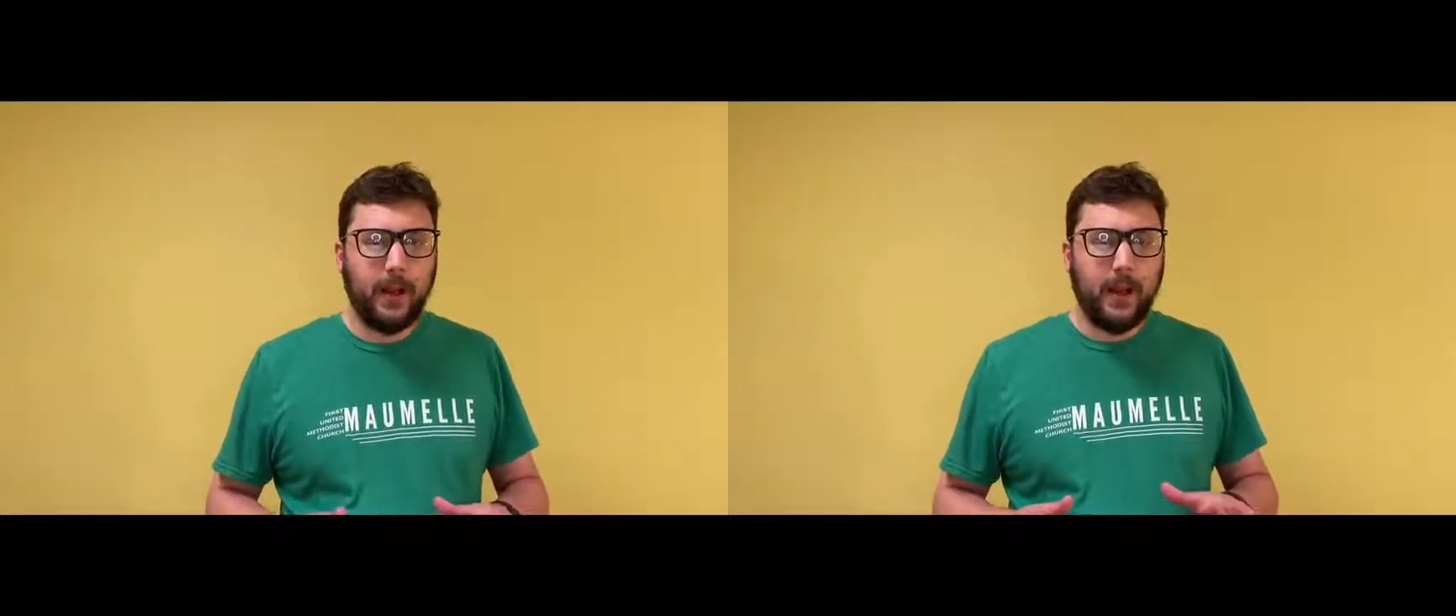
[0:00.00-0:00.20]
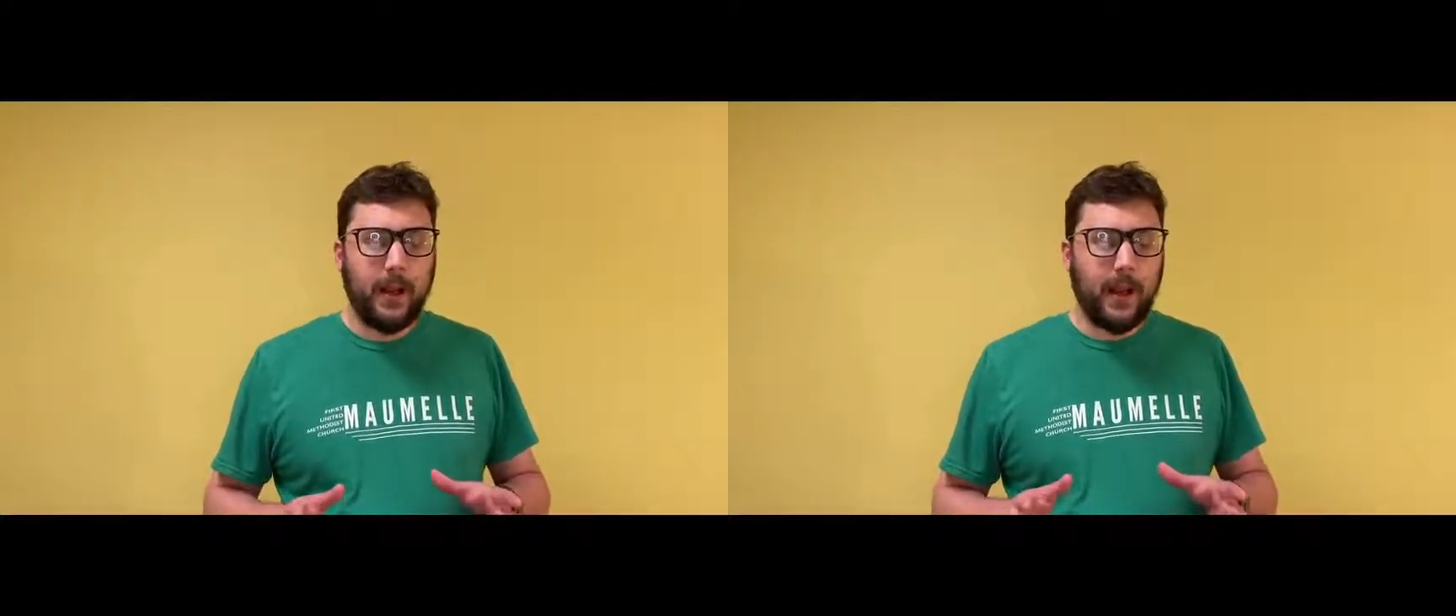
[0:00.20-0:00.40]

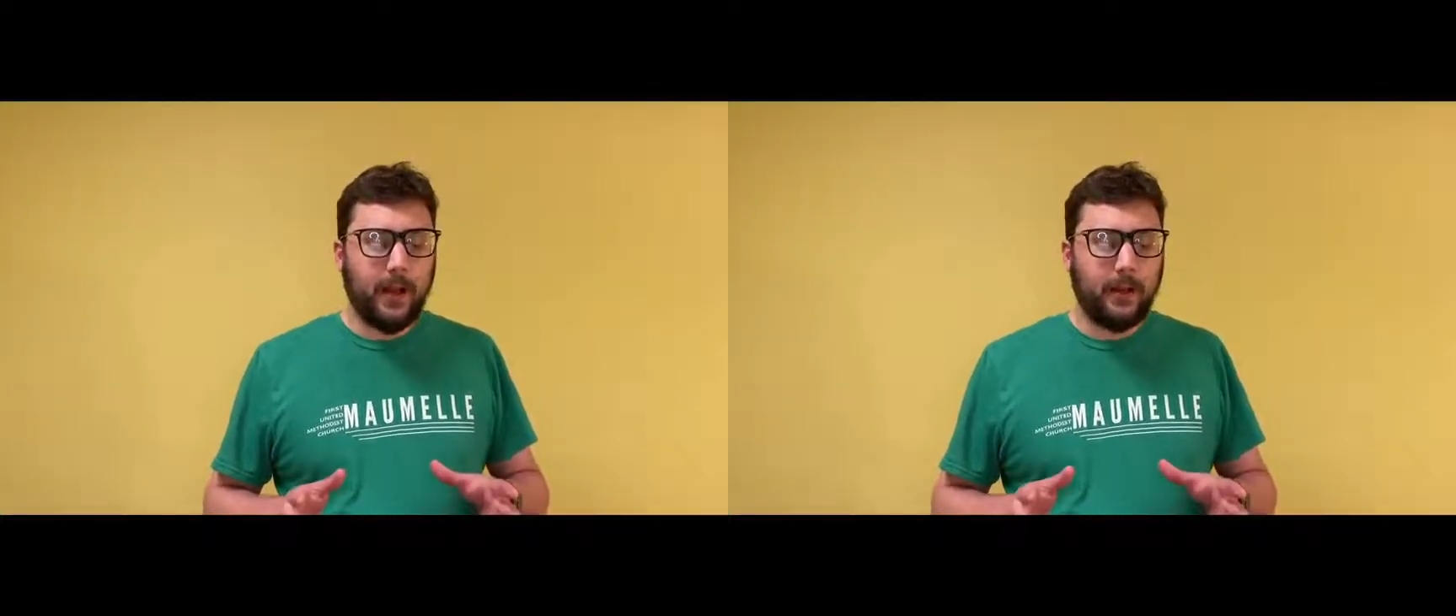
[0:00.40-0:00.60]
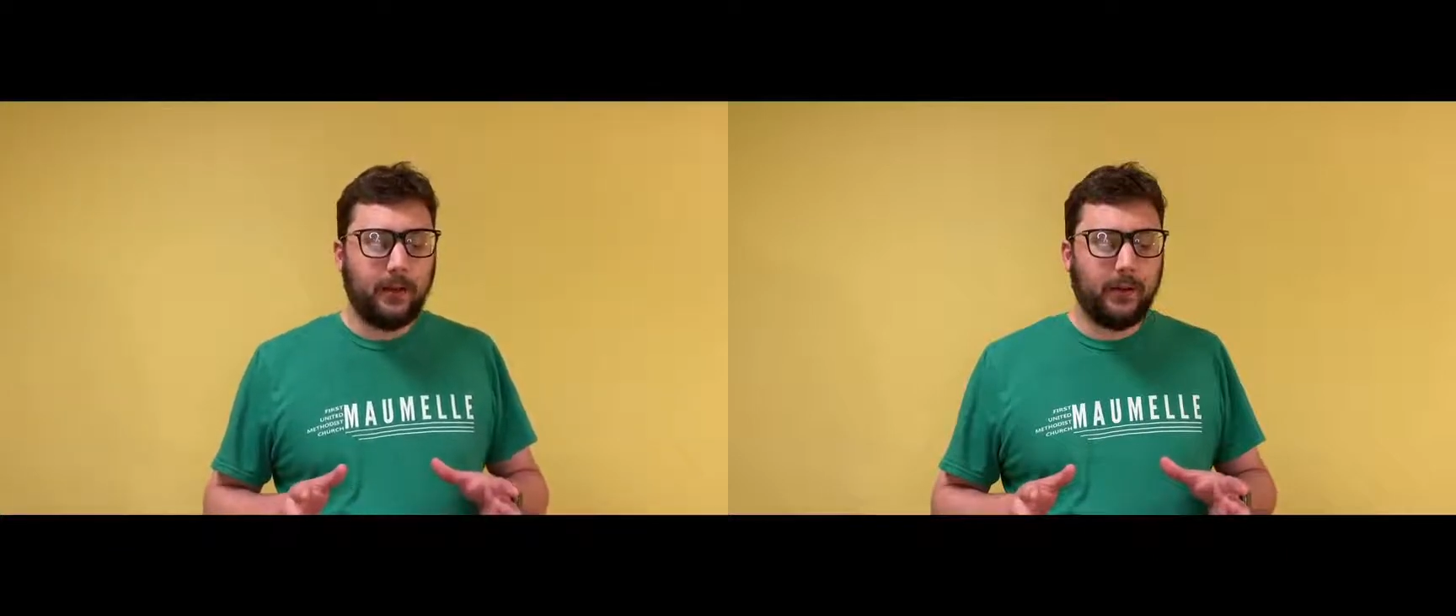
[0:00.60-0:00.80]

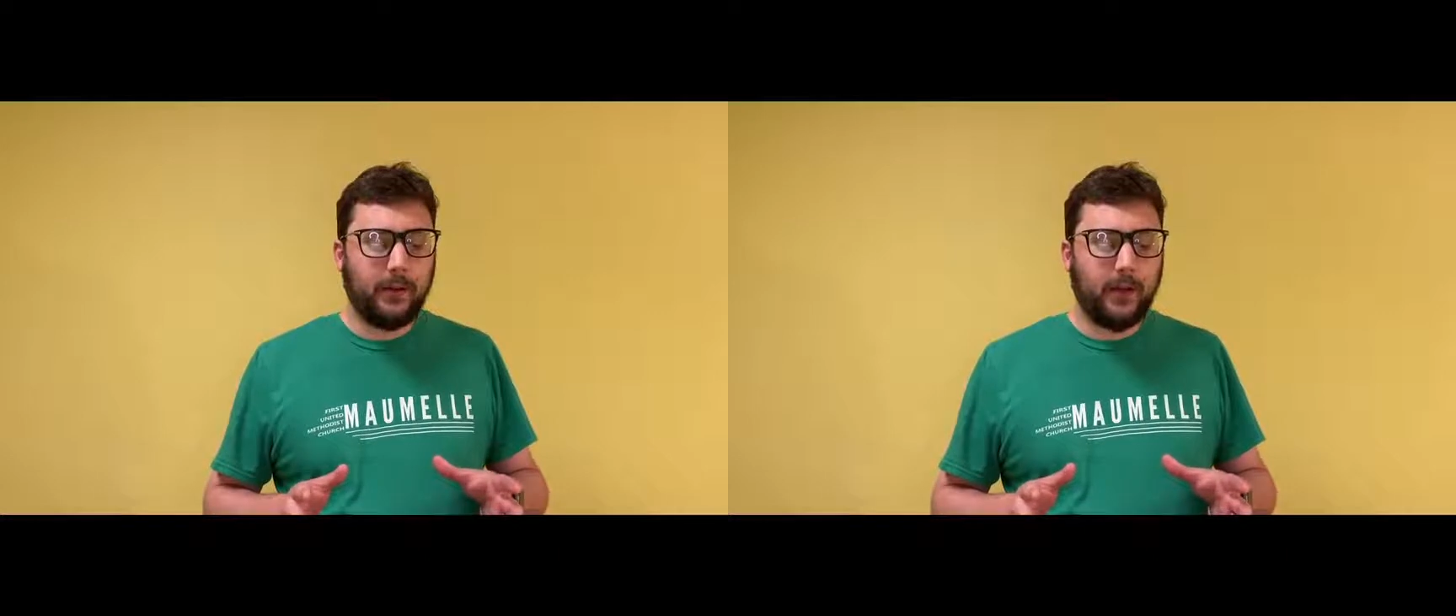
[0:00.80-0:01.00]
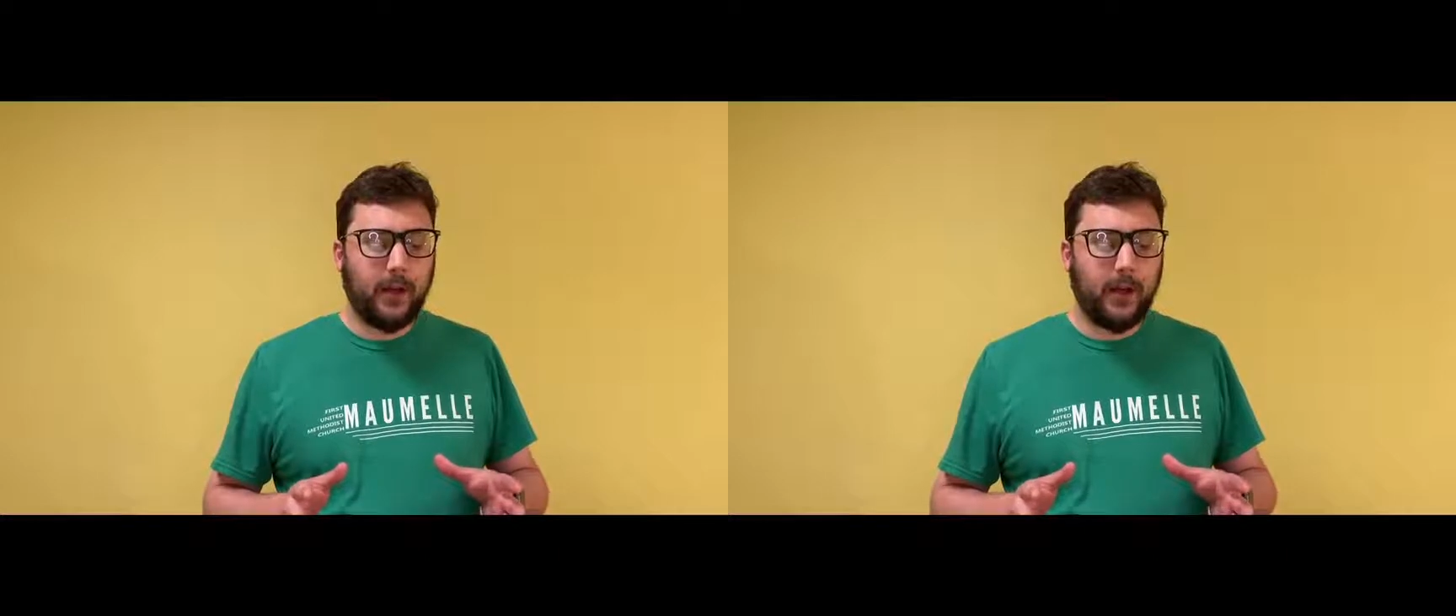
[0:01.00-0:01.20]

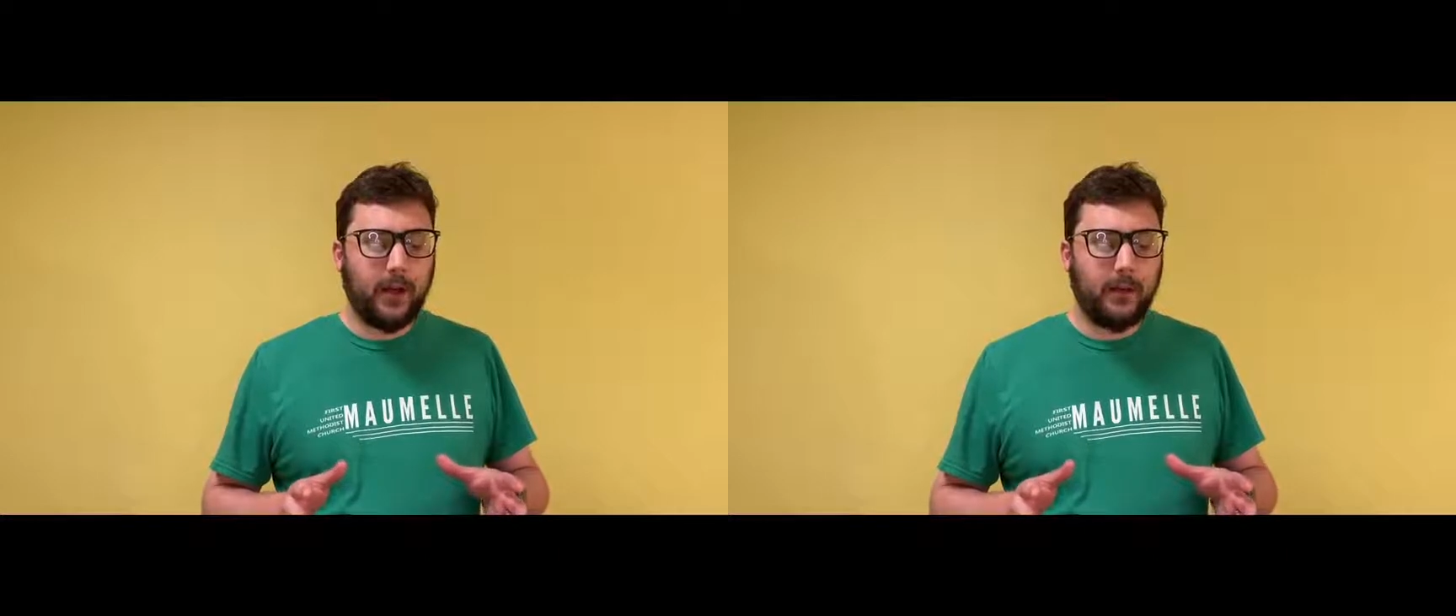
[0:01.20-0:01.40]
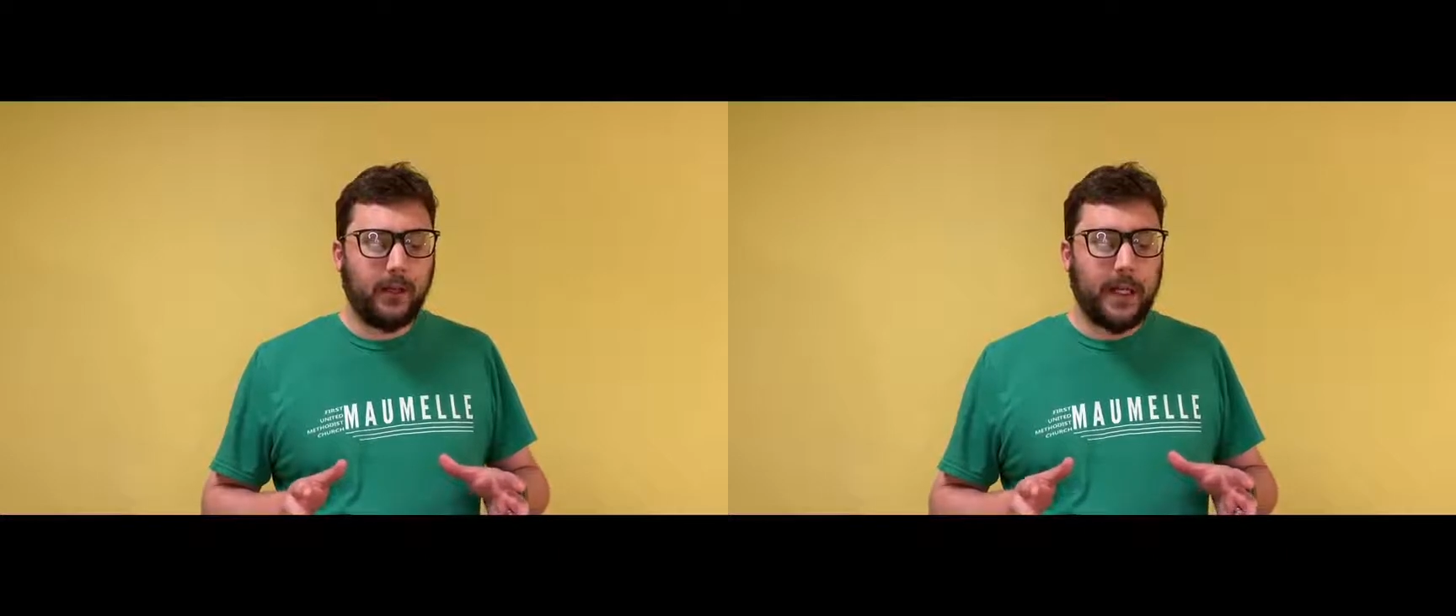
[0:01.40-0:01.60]
And uh,